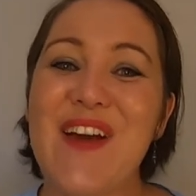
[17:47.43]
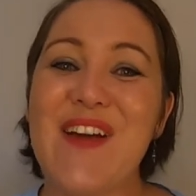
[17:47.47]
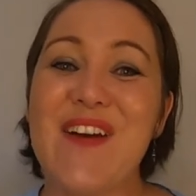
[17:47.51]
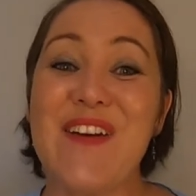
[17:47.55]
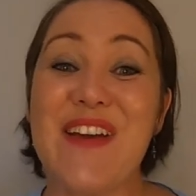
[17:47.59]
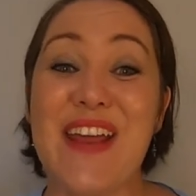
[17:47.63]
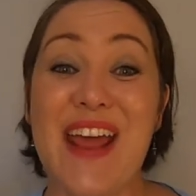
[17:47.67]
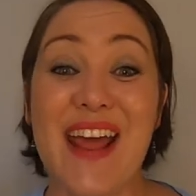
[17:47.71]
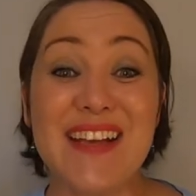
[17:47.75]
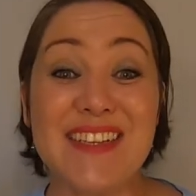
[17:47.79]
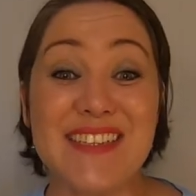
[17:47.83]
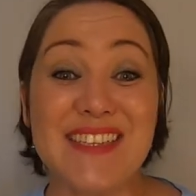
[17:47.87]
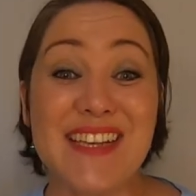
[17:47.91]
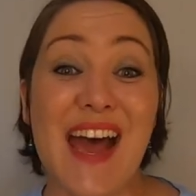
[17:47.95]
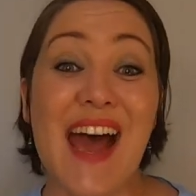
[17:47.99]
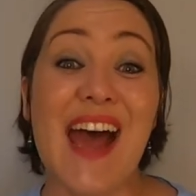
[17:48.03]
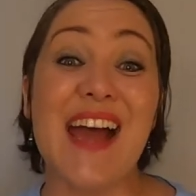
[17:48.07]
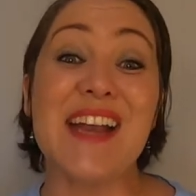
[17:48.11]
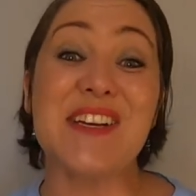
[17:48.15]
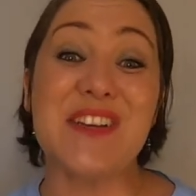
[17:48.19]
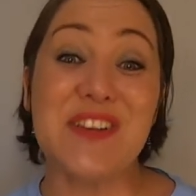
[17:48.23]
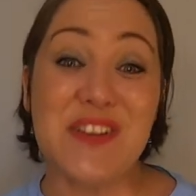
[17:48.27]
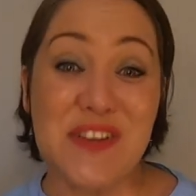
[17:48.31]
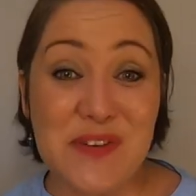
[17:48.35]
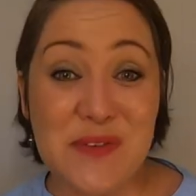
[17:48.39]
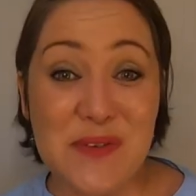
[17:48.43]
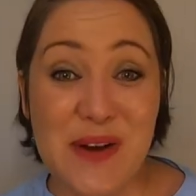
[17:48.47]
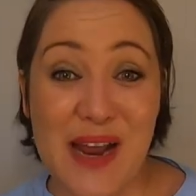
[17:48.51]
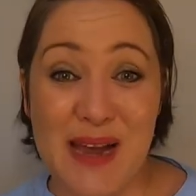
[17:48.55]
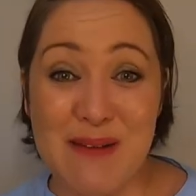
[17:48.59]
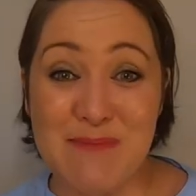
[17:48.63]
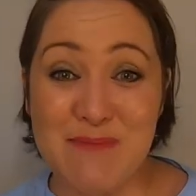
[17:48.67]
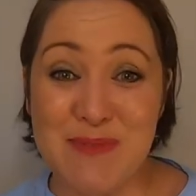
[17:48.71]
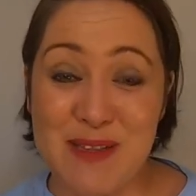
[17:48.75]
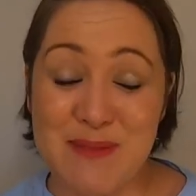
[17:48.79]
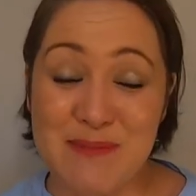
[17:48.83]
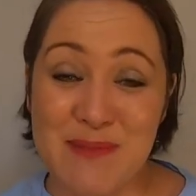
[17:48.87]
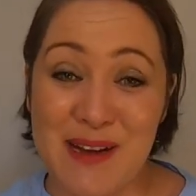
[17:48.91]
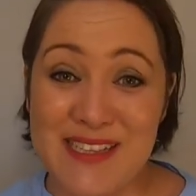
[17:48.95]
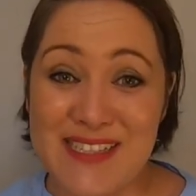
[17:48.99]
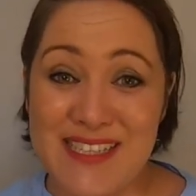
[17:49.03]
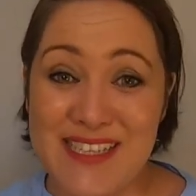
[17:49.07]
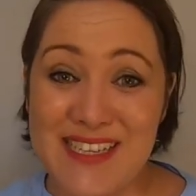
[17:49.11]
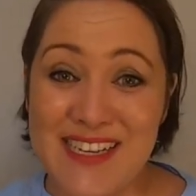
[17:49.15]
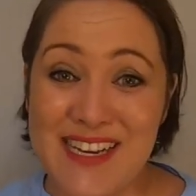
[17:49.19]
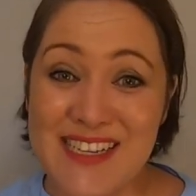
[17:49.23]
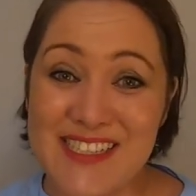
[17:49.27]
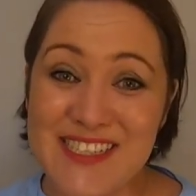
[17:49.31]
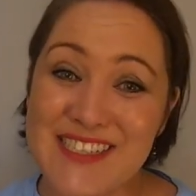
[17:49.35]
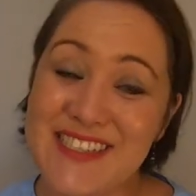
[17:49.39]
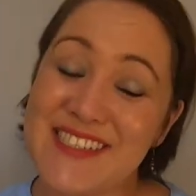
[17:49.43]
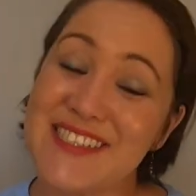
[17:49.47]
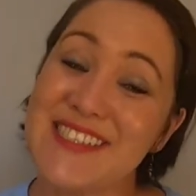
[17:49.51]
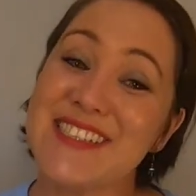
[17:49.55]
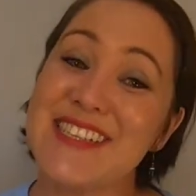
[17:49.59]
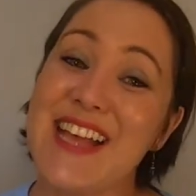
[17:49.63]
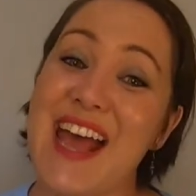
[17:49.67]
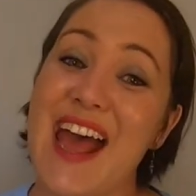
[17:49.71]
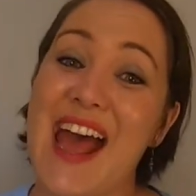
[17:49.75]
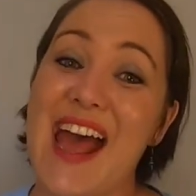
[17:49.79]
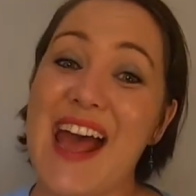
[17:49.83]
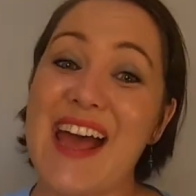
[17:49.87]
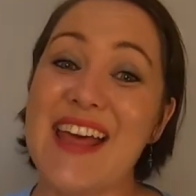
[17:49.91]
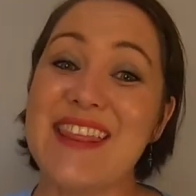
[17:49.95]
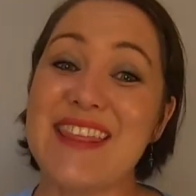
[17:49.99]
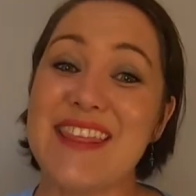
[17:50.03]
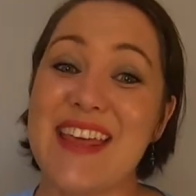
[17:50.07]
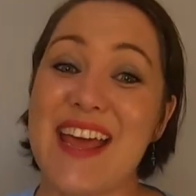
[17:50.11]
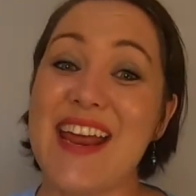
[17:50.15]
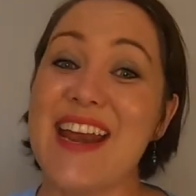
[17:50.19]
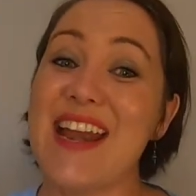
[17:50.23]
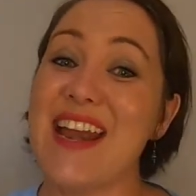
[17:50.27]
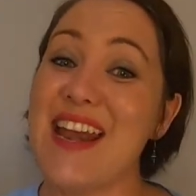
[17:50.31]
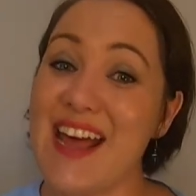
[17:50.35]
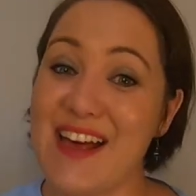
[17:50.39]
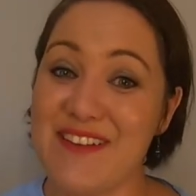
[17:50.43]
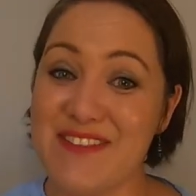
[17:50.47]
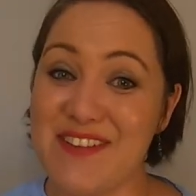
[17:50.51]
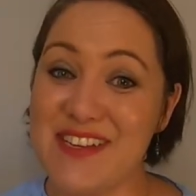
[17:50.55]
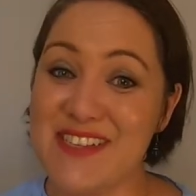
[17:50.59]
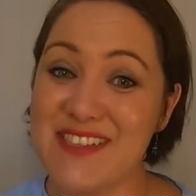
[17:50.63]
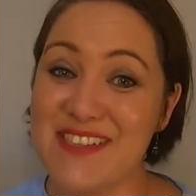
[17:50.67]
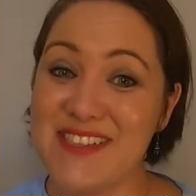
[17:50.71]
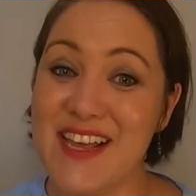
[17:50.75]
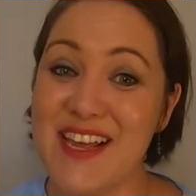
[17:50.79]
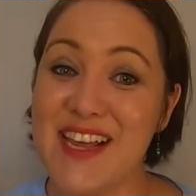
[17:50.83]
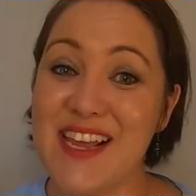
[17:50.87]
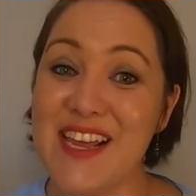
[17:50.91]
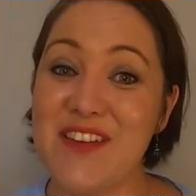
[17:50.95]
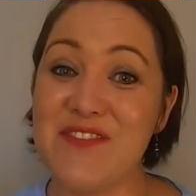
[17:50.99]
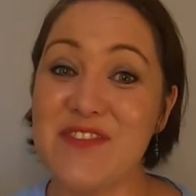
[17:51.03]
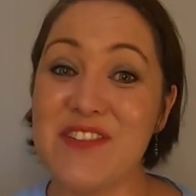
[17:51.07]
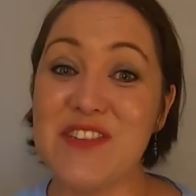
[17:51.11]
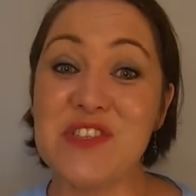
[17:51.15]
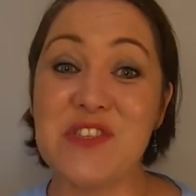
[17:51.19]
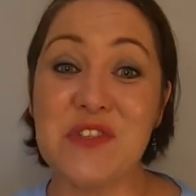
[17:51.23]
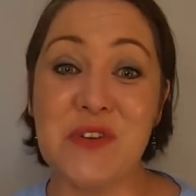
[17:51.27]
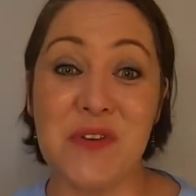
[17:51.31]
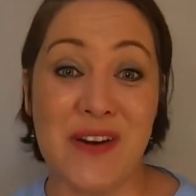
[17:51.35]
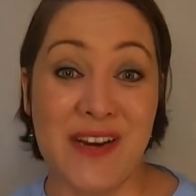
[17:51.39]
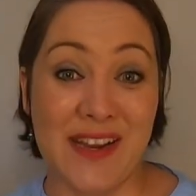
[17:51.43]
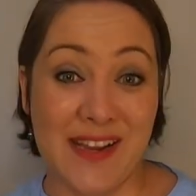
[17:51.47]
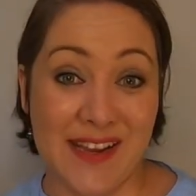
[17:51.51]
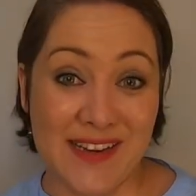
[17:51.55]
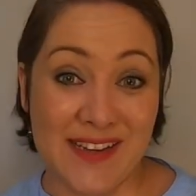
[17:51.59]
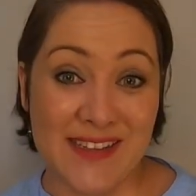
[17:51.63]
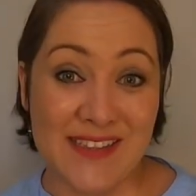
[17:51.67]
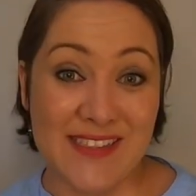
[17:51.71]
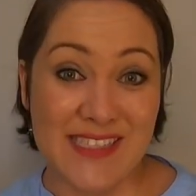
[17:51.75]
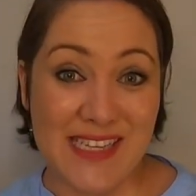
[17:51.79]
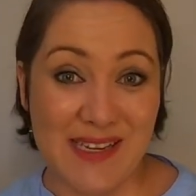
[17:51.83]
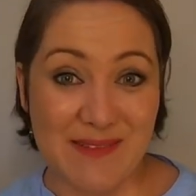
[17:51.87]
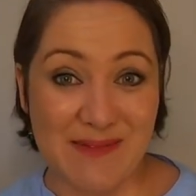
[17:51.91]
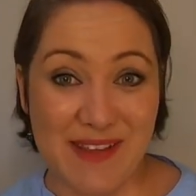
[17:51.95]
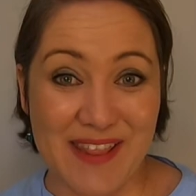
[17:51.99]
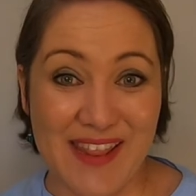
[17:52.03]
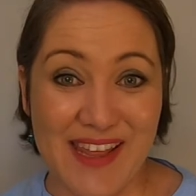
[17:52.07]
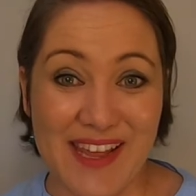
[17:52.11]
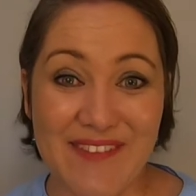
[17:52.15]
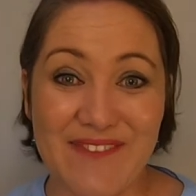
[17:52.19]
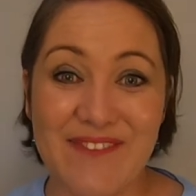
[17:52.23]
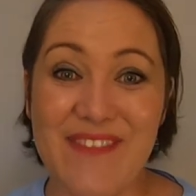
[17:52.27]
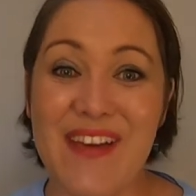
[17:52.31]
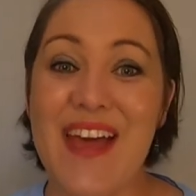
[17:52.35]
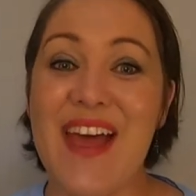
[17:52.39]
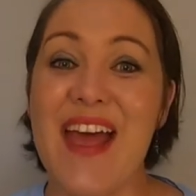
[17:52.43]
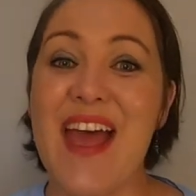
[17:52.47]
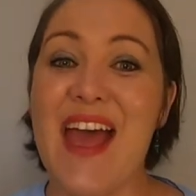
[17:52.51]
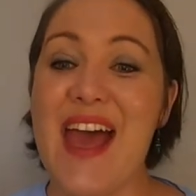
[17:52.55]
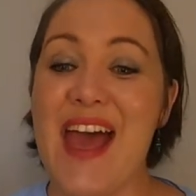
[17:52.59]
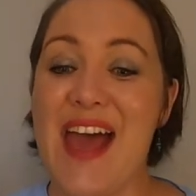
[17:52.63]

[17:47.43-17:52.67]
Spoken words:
Yes, I do rap with my teenagers and they love it. They even join in, some of them.